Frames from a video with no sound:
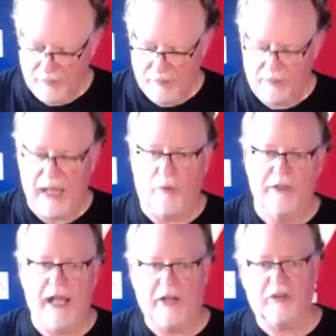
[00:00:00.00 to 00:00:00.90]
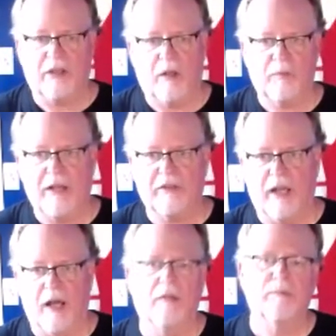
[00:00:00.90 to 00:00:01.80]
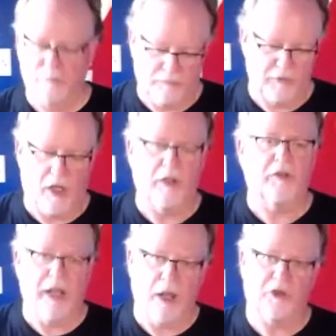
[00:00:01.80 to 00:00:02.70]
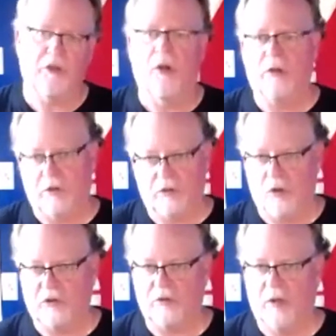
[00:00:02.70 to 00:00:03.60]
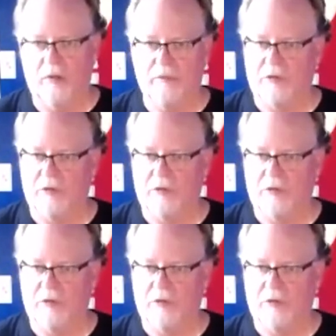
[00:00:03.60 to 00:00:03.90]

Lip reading: Now, when the accent comes back down, call it downstroke, control stroke.